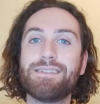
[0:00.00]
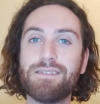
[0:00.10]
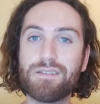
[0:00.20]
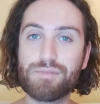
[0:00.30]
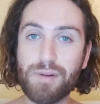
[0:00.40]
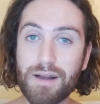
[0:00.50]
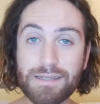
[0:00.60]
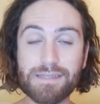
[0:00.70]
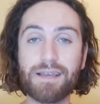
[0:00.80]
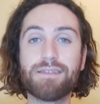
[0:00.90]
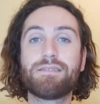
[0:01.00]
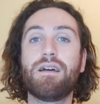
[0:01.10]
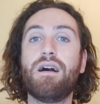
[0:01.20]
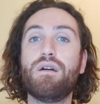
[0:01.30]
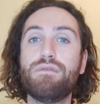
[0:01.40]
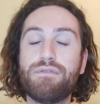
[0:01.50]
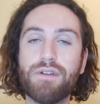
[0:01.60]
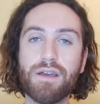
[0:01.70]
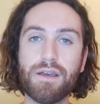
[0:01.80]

in this process of